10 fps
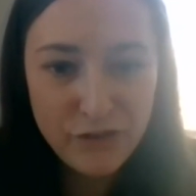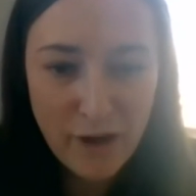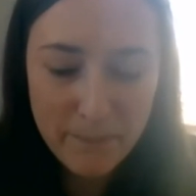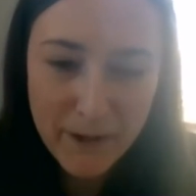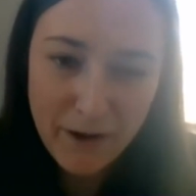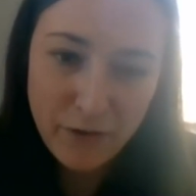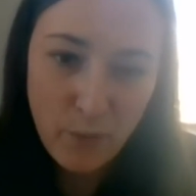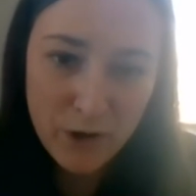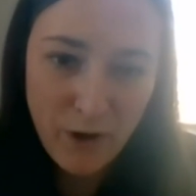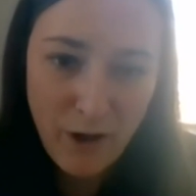jumping
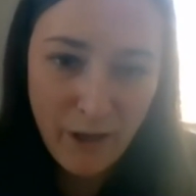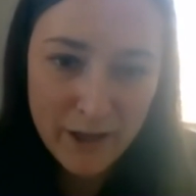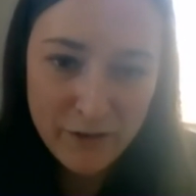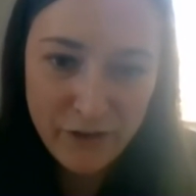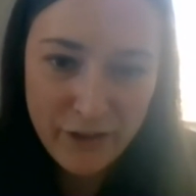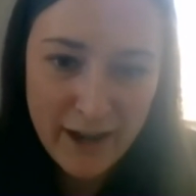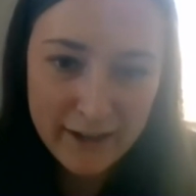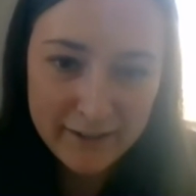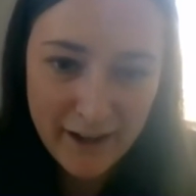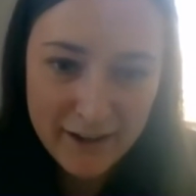onto one call, onto the
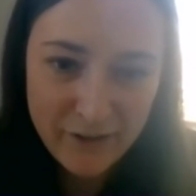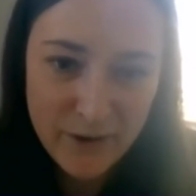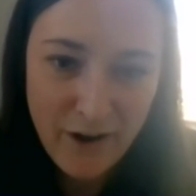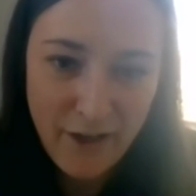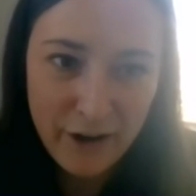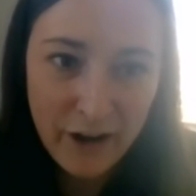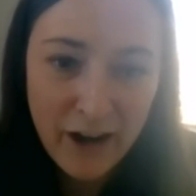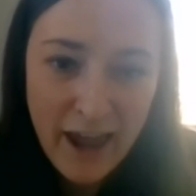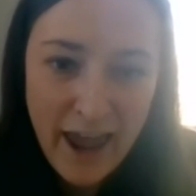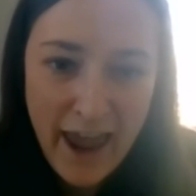next, onto
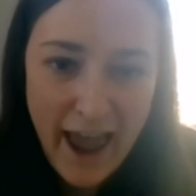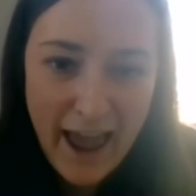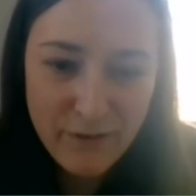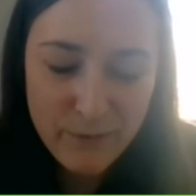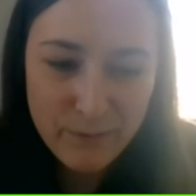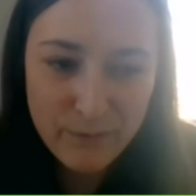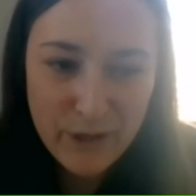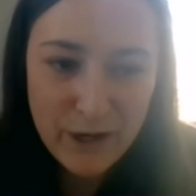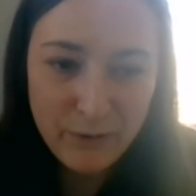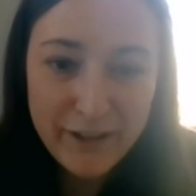another, and,
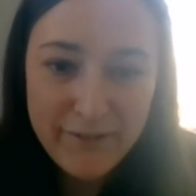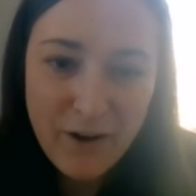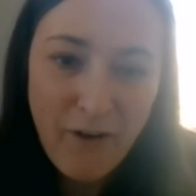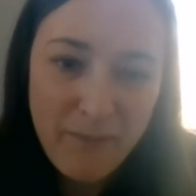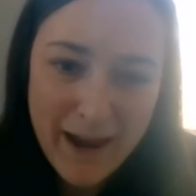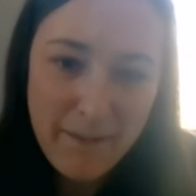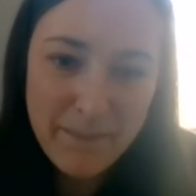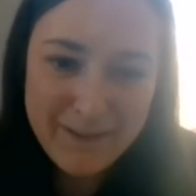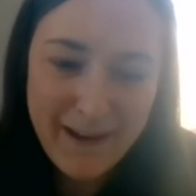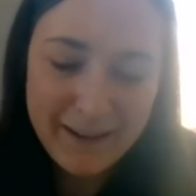you know, saving all of my
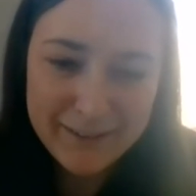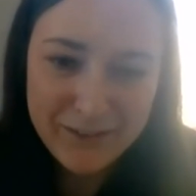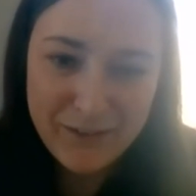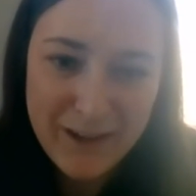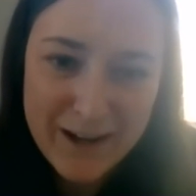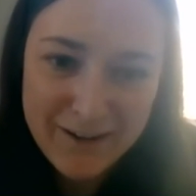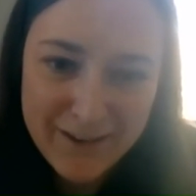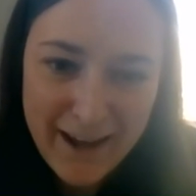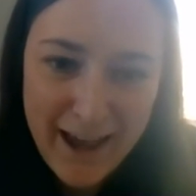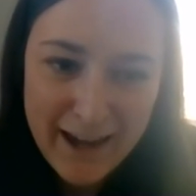admin tasks for the end of
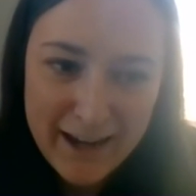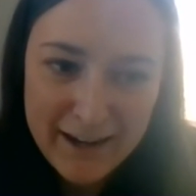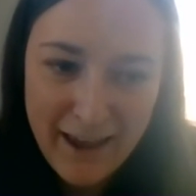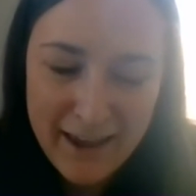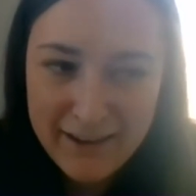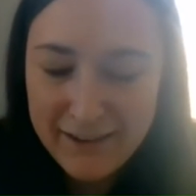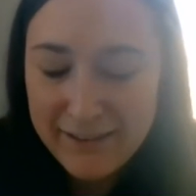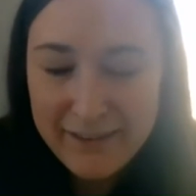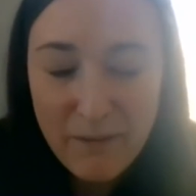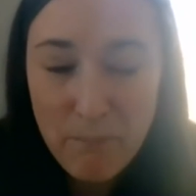the day.
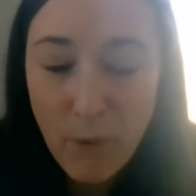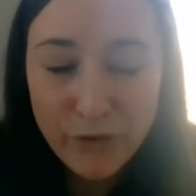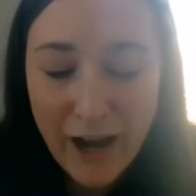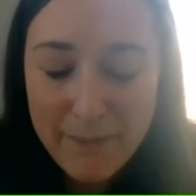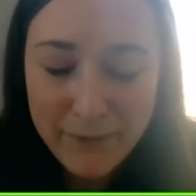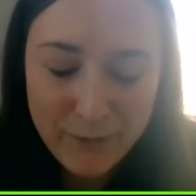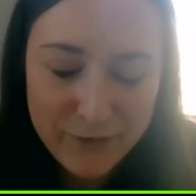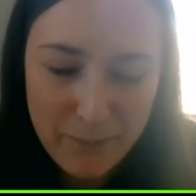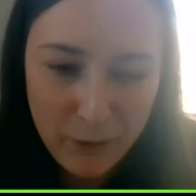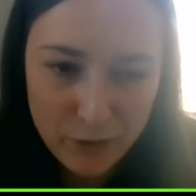And most times I was
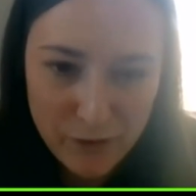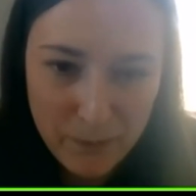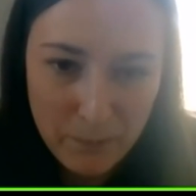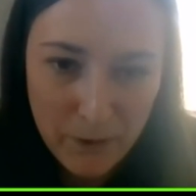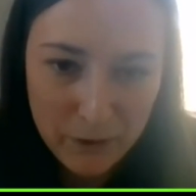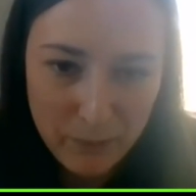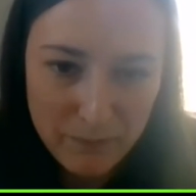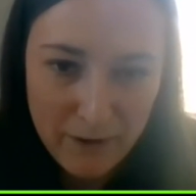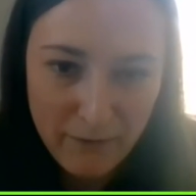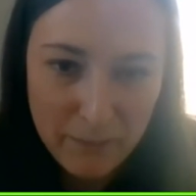double or triple booked
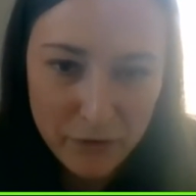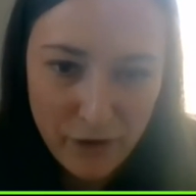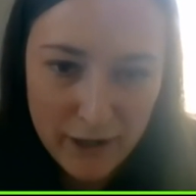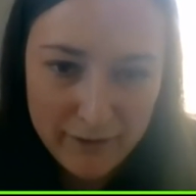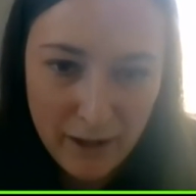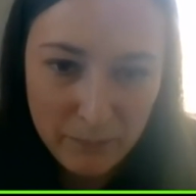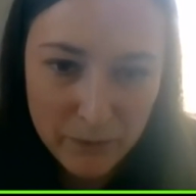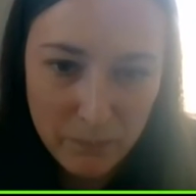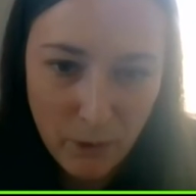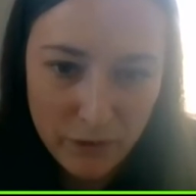with my reps trying to help
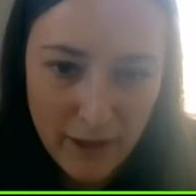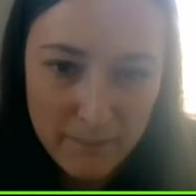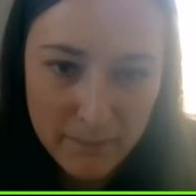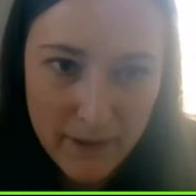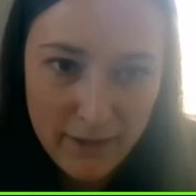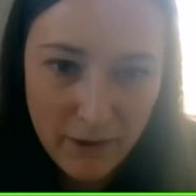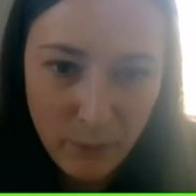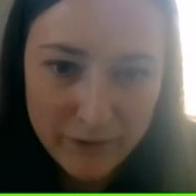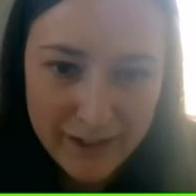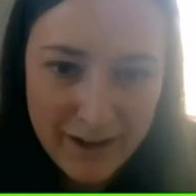support them. And
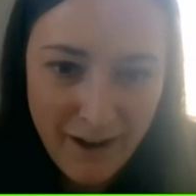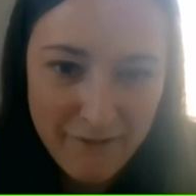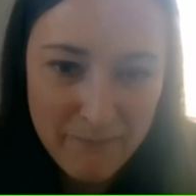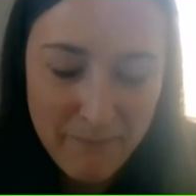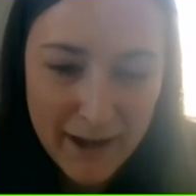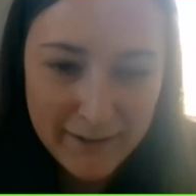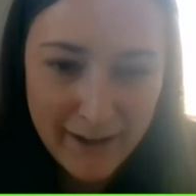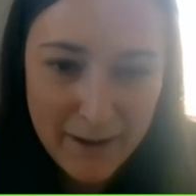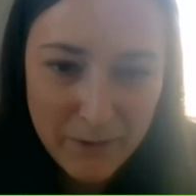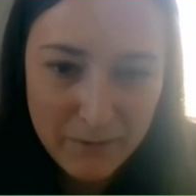there wasn't enough of my
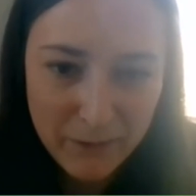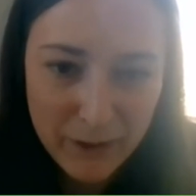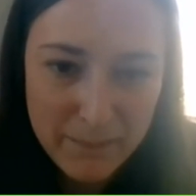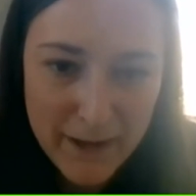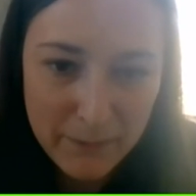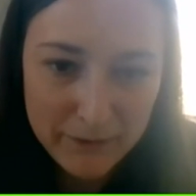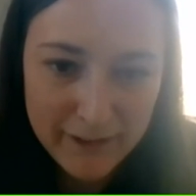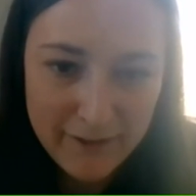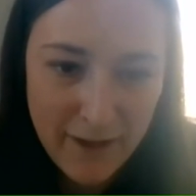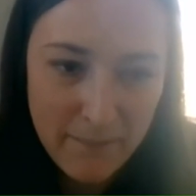time to really be able
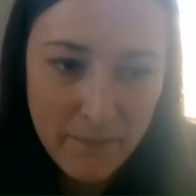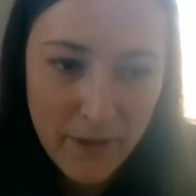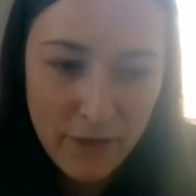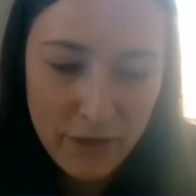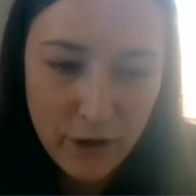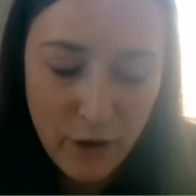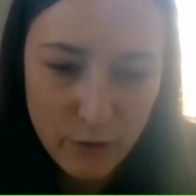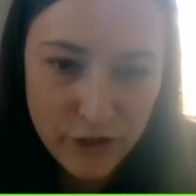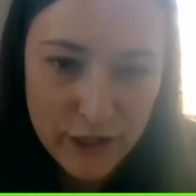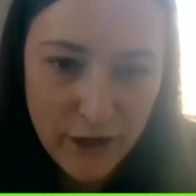to give them the
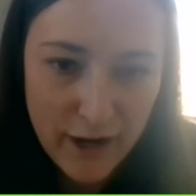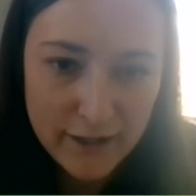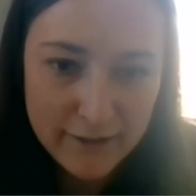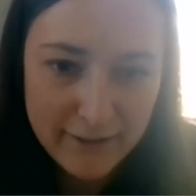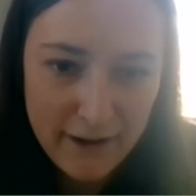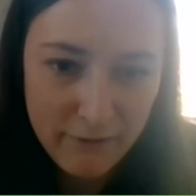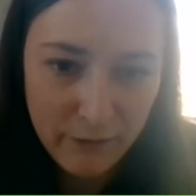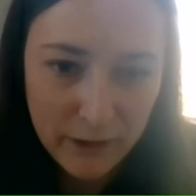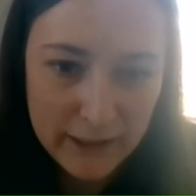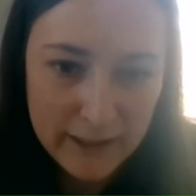coaching and guidance they really